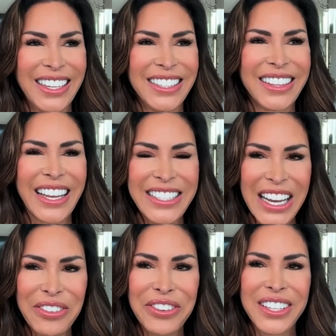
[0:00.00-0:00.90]
they
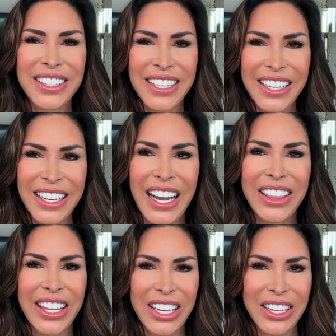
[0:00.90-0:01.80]
definitely, I
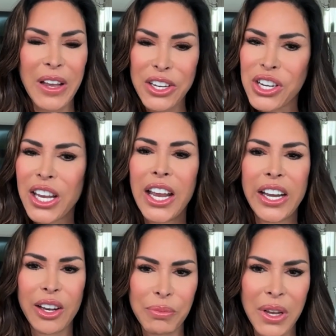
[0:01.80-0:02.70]
think,
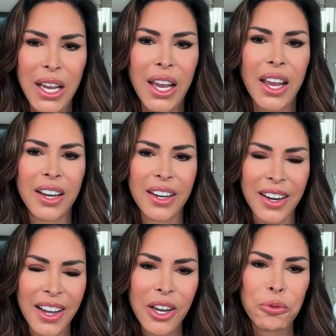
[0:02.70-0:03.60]
educated me and
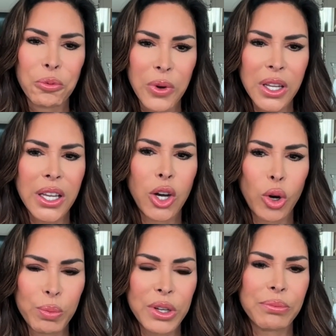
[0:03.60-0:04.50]
really
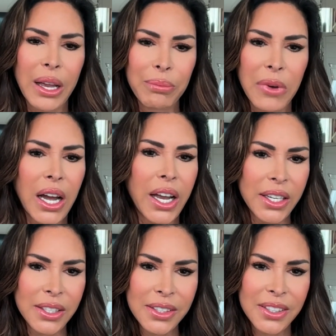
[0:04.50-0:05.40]
opened my
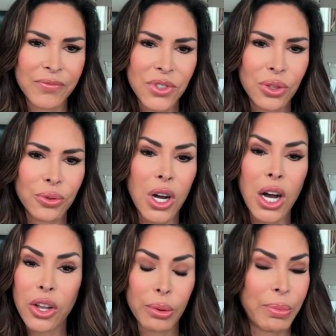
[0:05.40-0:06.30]
mind to
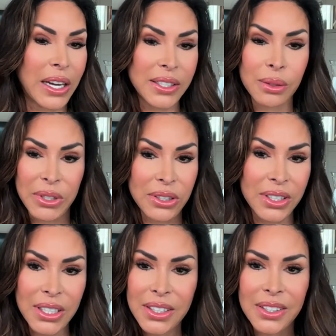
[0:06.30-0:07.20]
all the
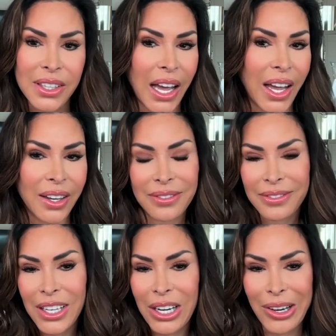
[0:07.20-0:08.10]
possibilities that
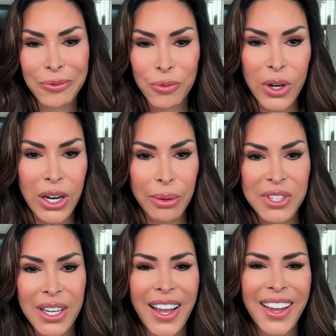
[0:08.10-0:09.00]
where I am
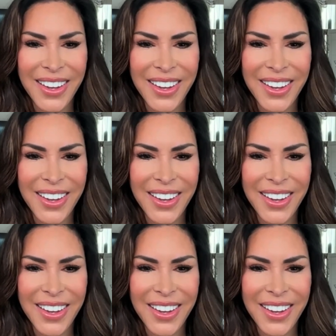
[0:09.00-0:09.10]
today.